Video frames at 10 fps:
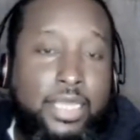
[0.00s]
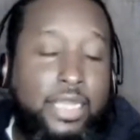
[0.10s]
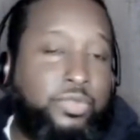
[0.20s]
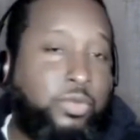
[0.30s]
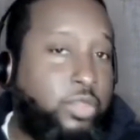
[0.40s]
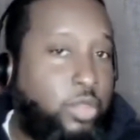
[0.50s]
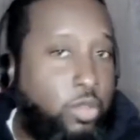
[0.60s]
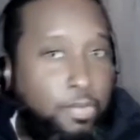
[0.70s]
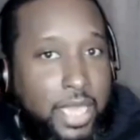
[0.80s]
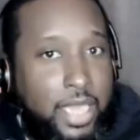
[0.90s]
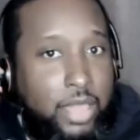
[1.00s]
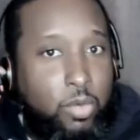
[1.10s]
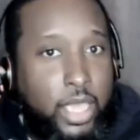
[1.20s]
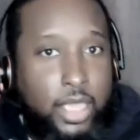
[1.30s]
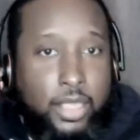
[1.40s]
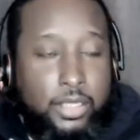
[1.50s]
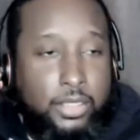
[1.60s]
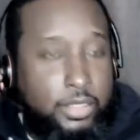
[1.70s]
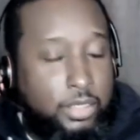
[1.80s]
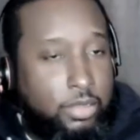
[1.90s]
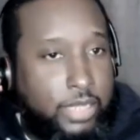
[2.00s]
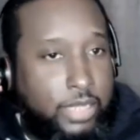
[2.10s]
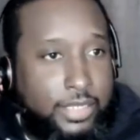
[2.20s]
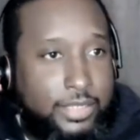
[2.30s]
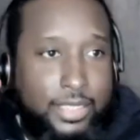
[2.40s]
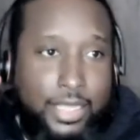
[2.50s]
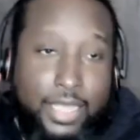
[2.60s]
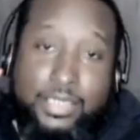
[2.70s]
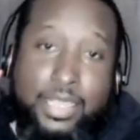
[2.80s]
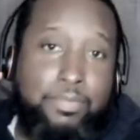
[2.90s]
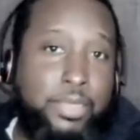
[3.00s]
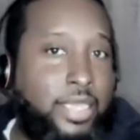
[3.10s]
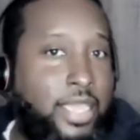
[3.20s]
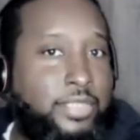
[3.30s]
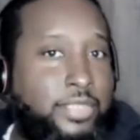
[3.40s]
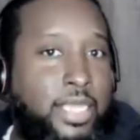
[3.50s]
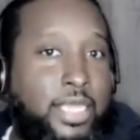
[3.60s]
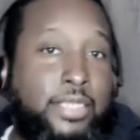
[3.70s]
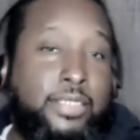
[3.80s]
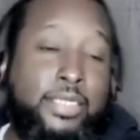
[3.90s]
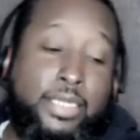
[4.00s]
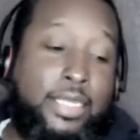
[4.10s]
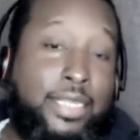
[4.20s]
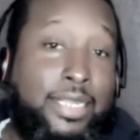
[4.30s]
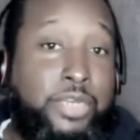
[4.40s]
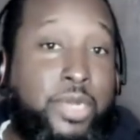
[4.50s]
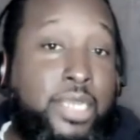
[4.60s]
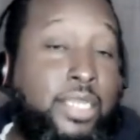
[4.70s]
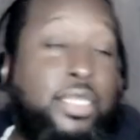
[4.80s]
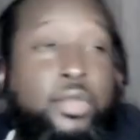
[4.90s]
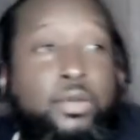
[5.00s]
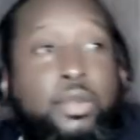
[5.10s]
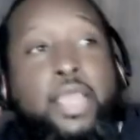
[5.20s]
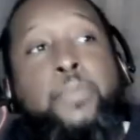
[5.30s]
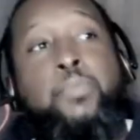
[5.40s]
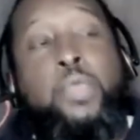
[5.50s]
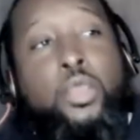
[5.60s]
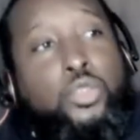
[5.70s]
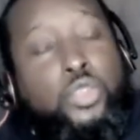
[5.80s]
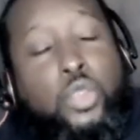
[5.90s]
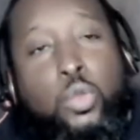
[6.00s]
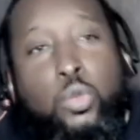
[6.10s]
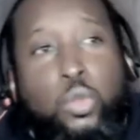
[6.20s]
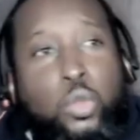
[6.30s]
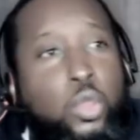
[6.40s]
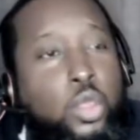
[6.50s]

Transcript: you gotta throw the whole bed away. You know, that's that's that B S, man. Literally, right? So,